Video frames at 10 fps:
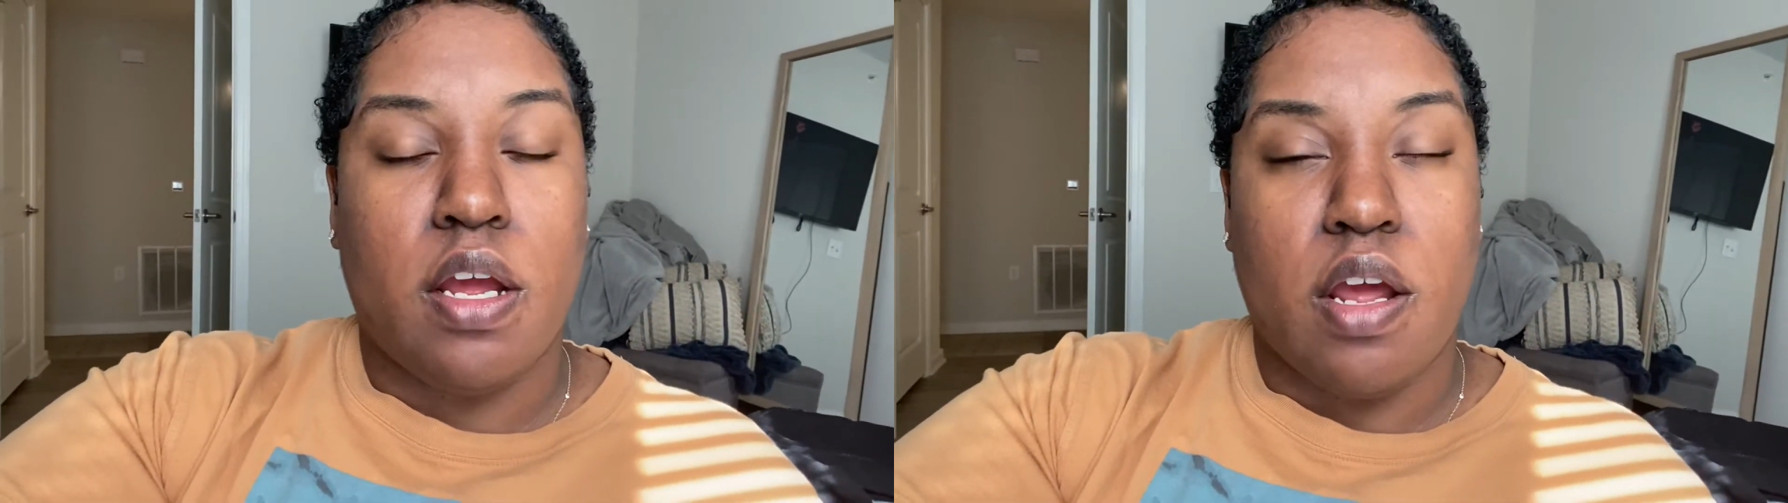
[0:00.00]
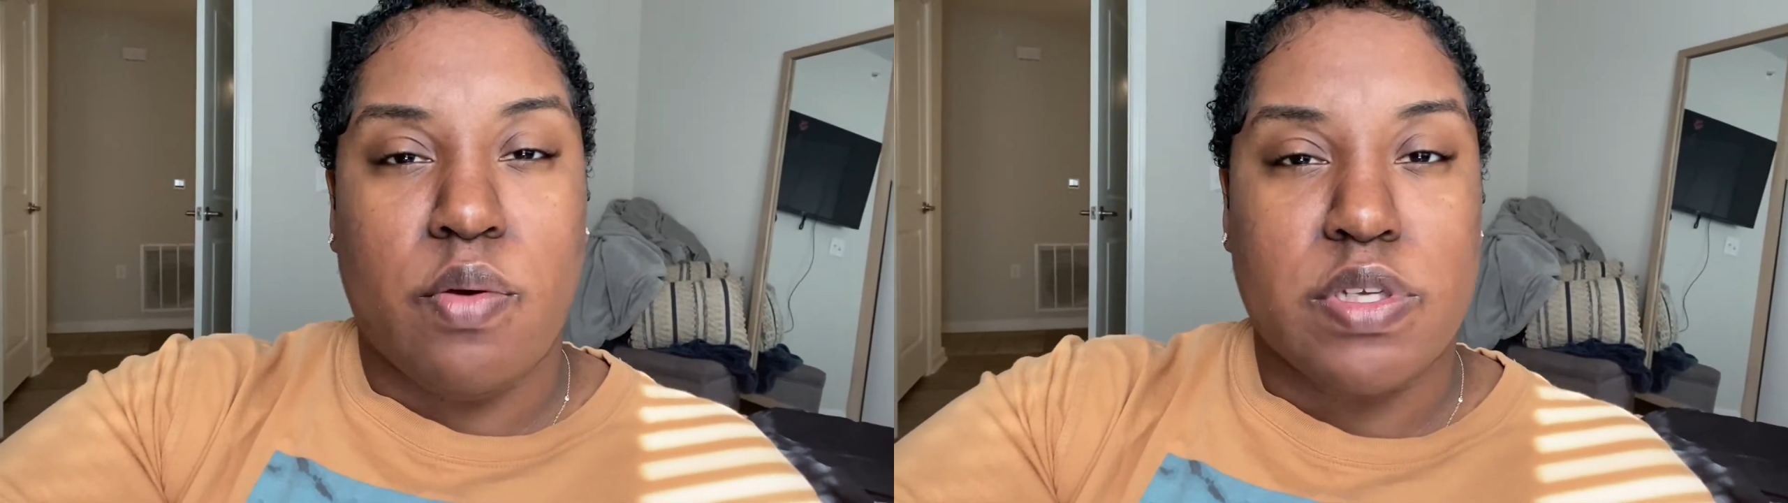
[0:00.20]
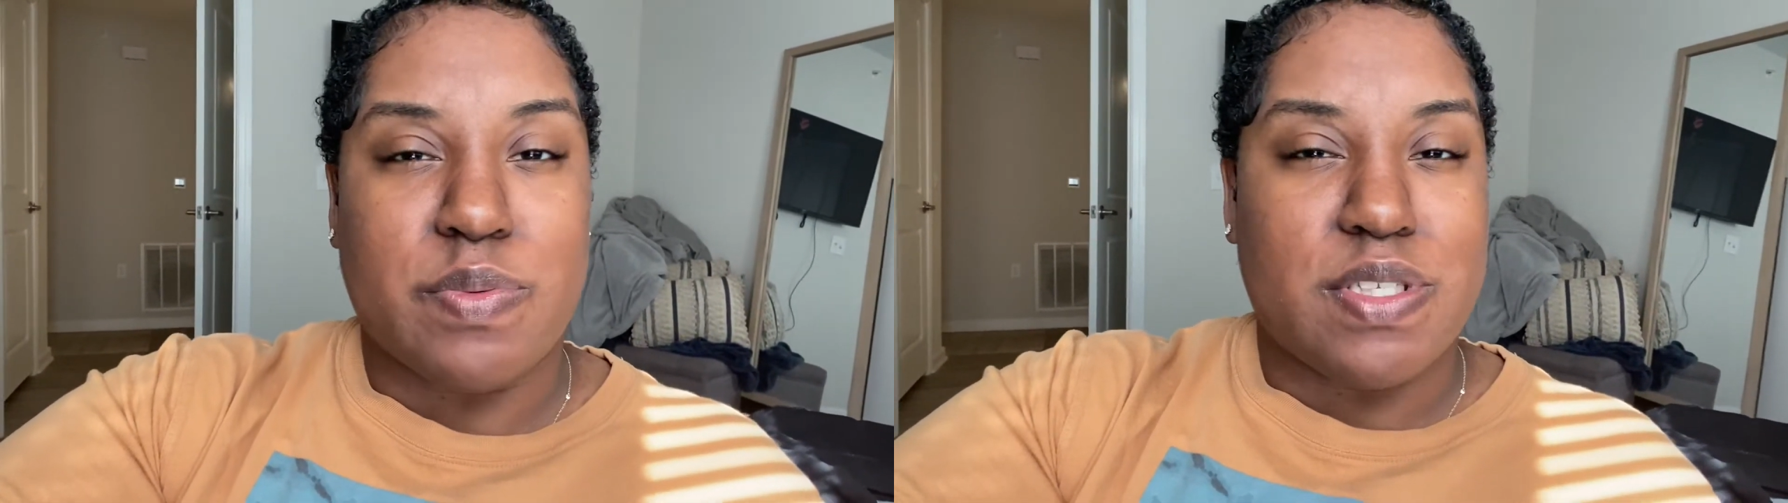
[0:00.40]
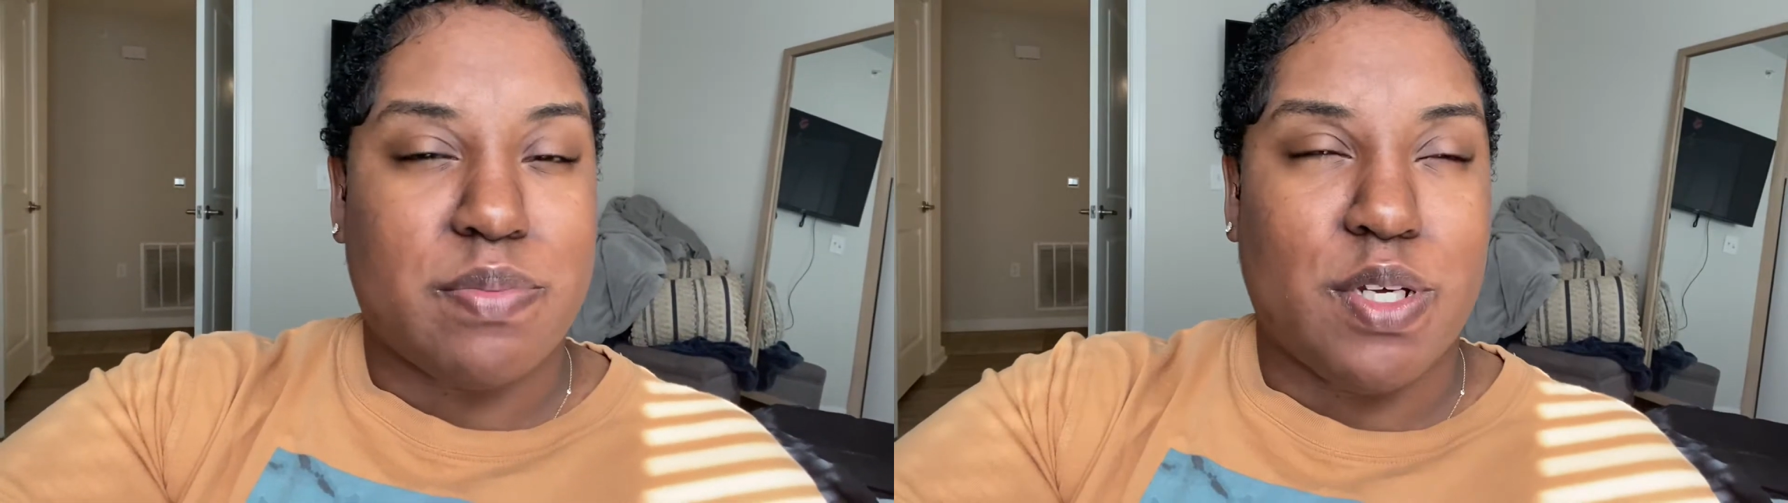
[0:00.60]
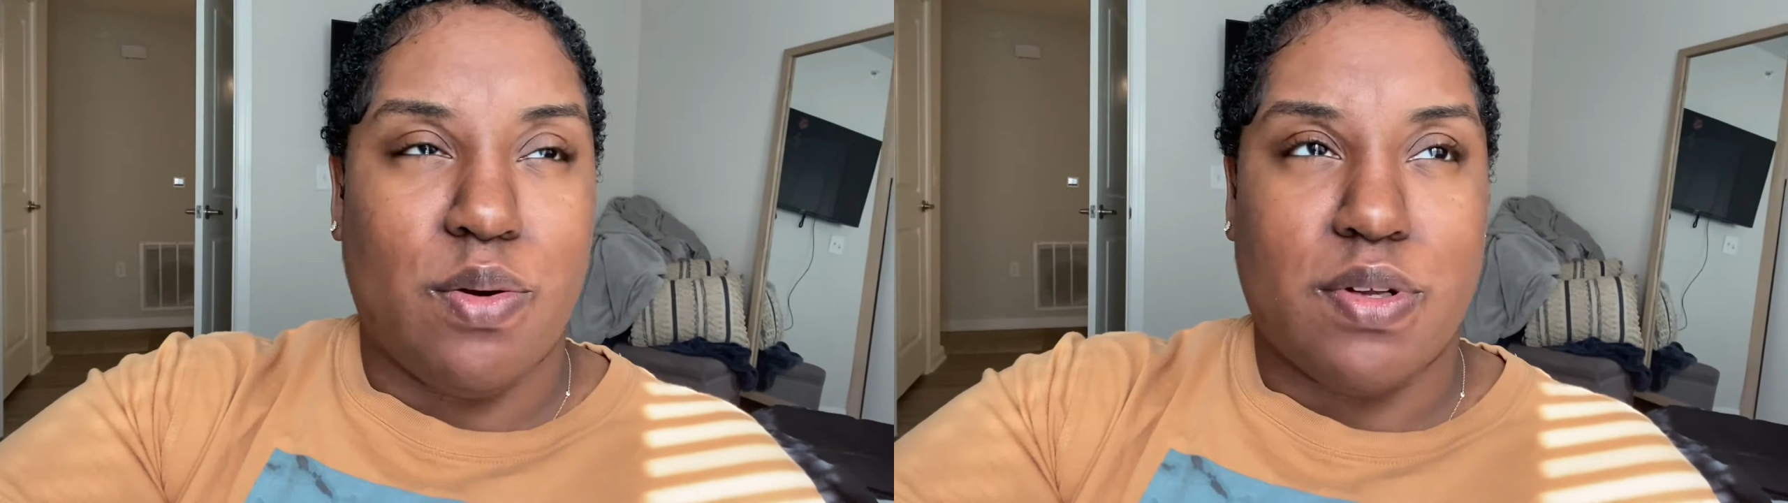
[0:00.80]
And we're supposed to
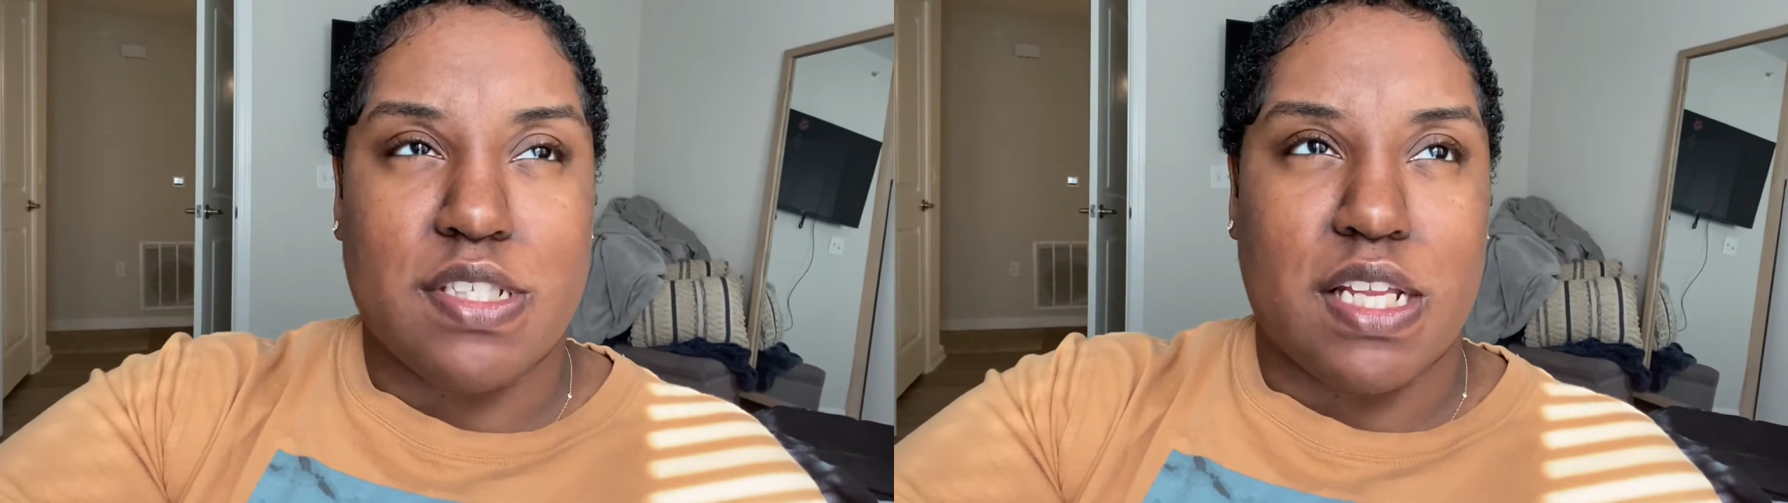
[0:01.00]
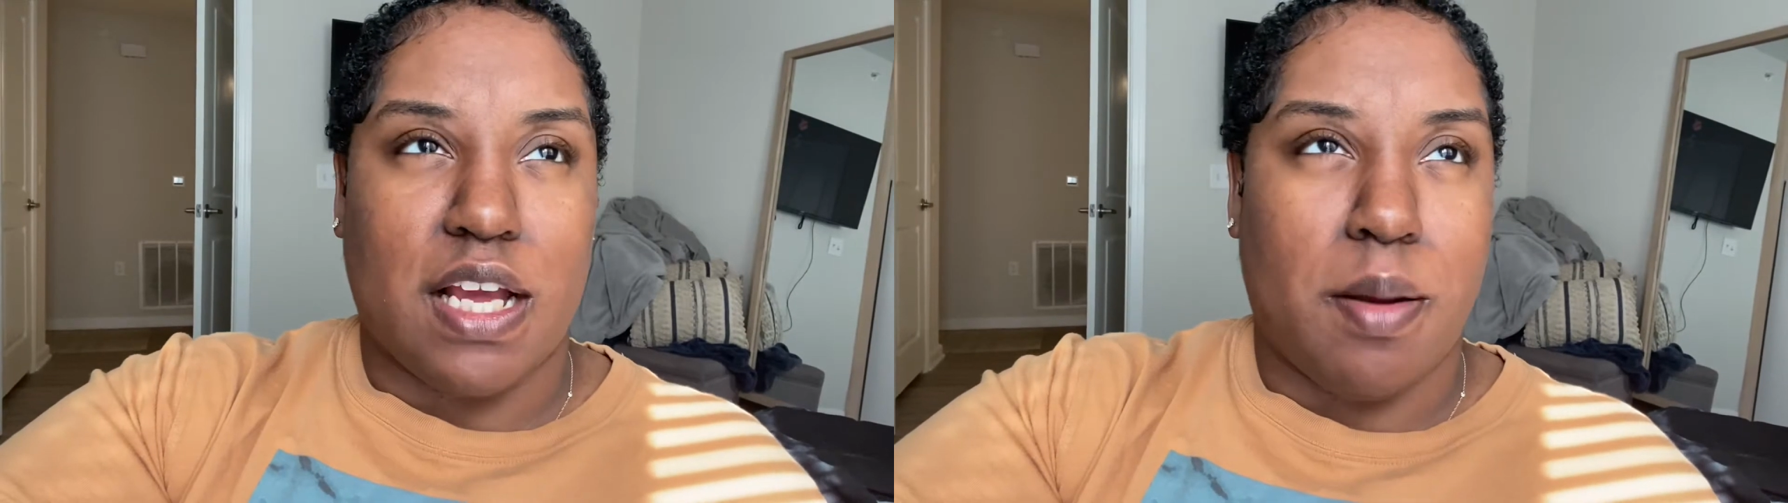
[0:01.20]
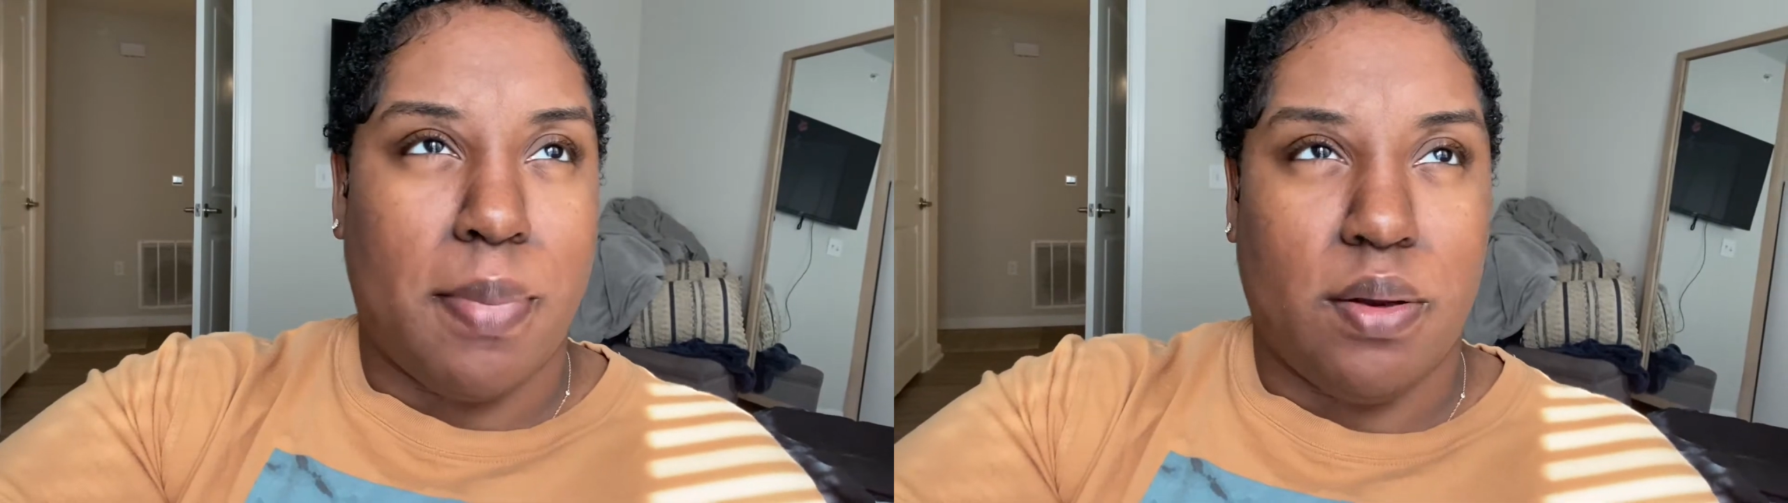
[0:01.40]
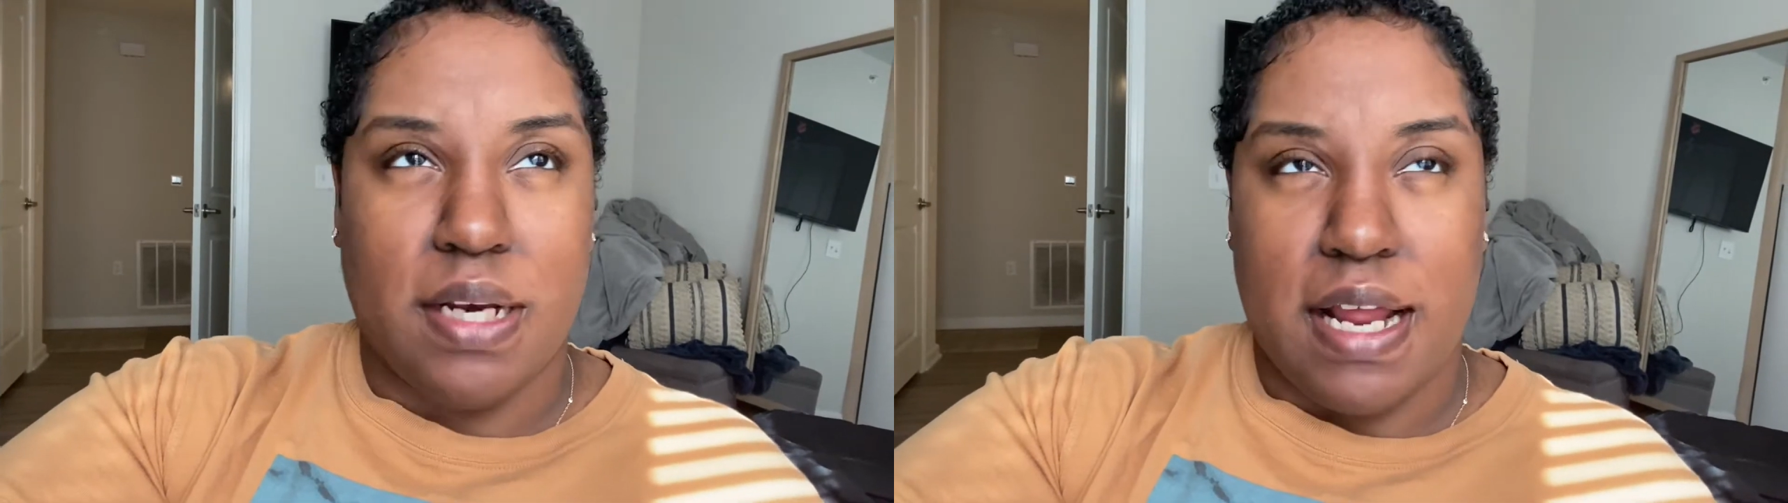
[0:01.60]
be going to like a bowling